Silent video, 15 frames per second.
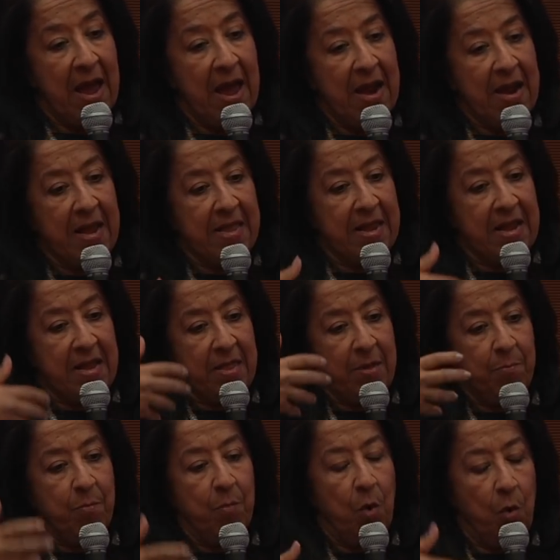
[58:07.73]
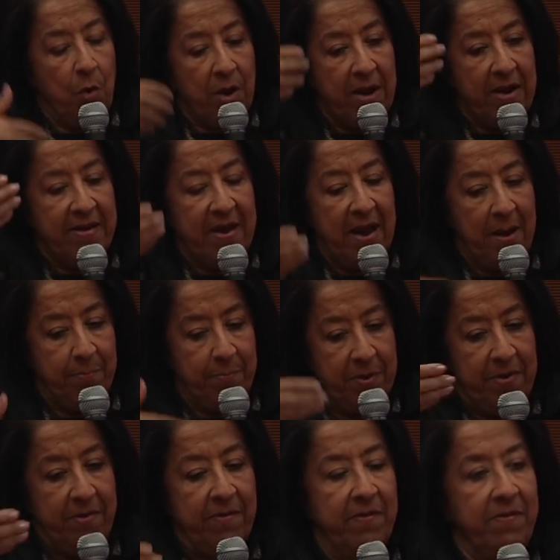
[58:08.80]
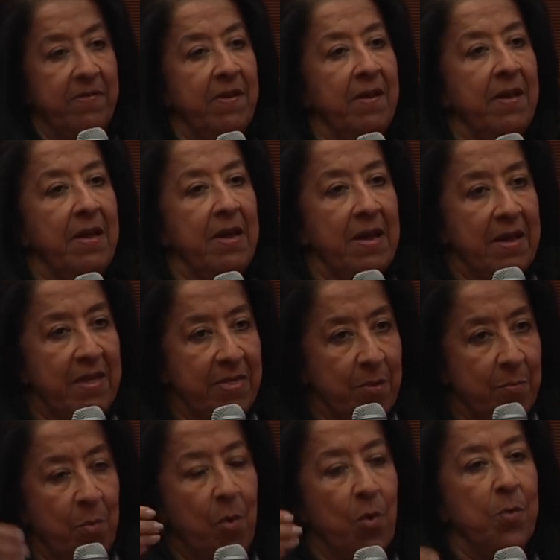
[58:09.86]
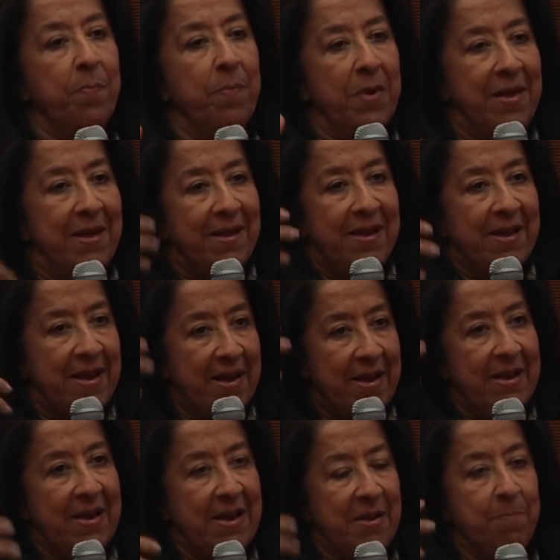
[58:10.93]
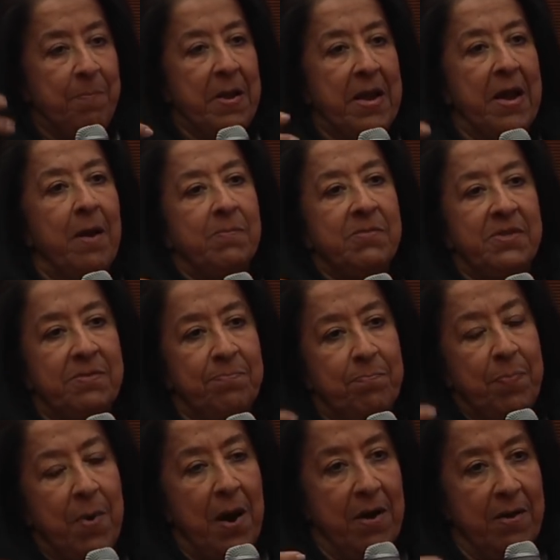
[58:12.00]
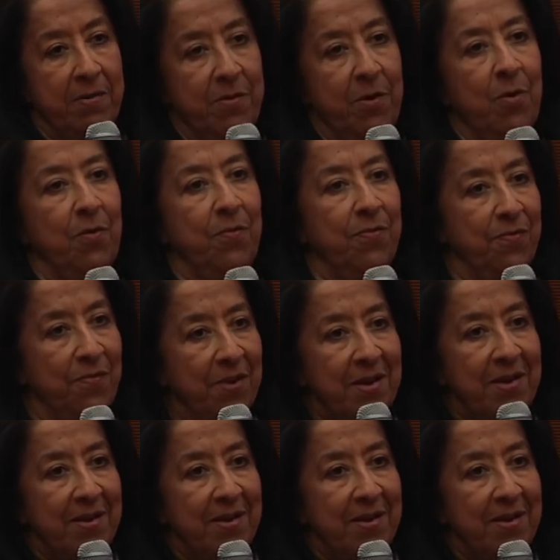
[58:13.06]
And I think the more it happens, the more it becomes part of